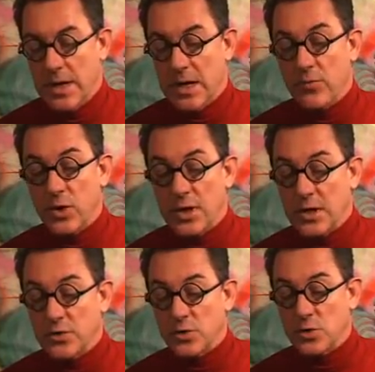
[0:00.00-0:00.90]
never
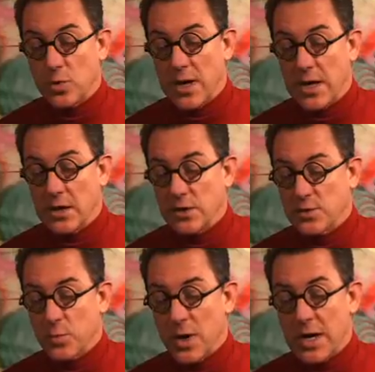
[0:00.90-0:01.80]
needing to strain
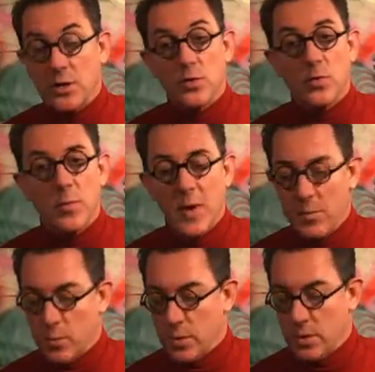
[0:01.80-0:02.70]
his brain to
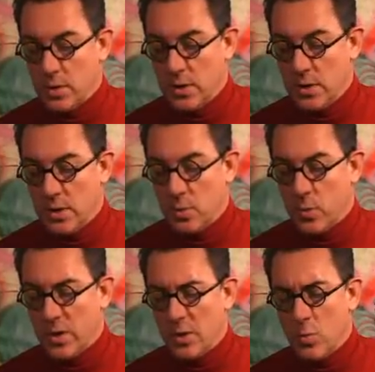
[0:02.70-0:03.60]
remember
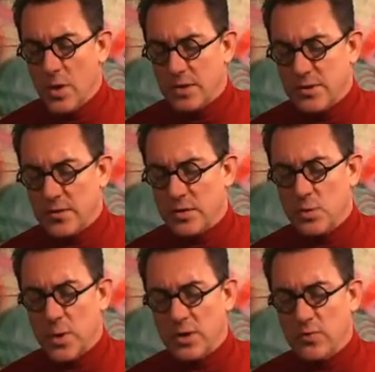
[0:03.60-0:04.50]
where he was on the
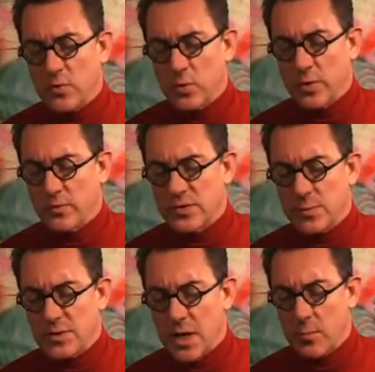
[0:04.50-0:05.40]
24th of
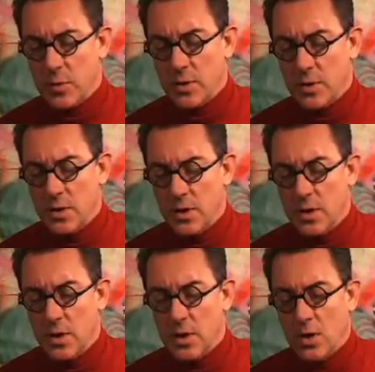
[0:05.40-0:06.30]
September.
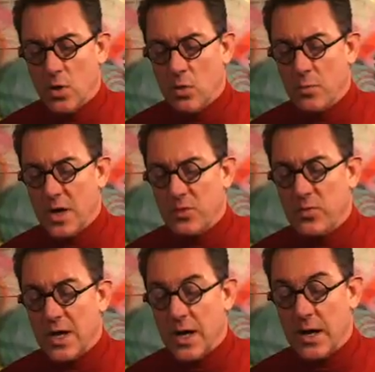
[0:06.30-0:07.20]
O
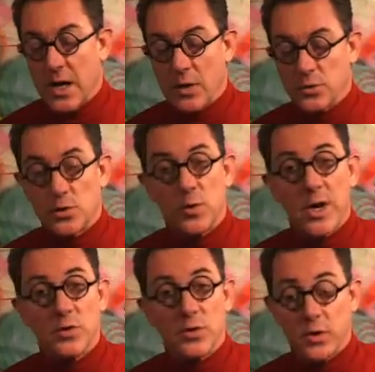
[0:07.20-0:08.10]
Mayfly, how
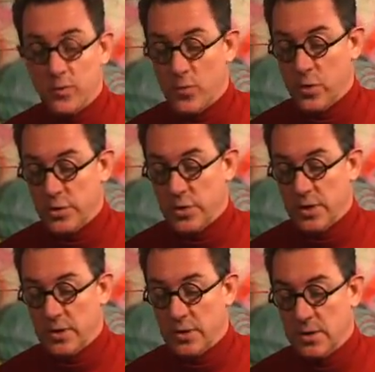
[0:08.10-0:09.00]
strangely
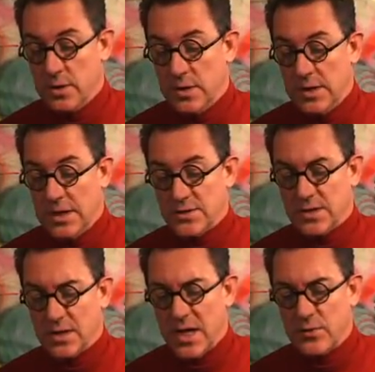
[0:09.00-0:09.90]
fortunate is
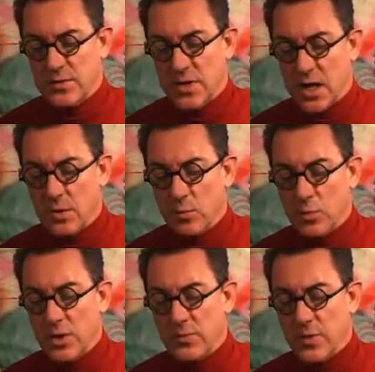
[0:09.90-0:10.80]
the lifetime
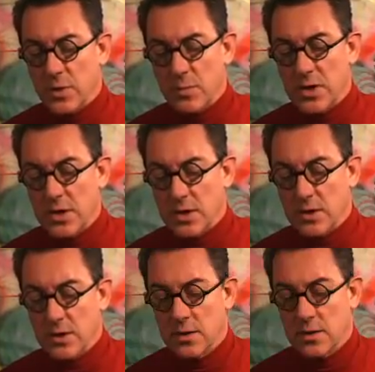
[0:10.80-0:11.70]
brief and immediate.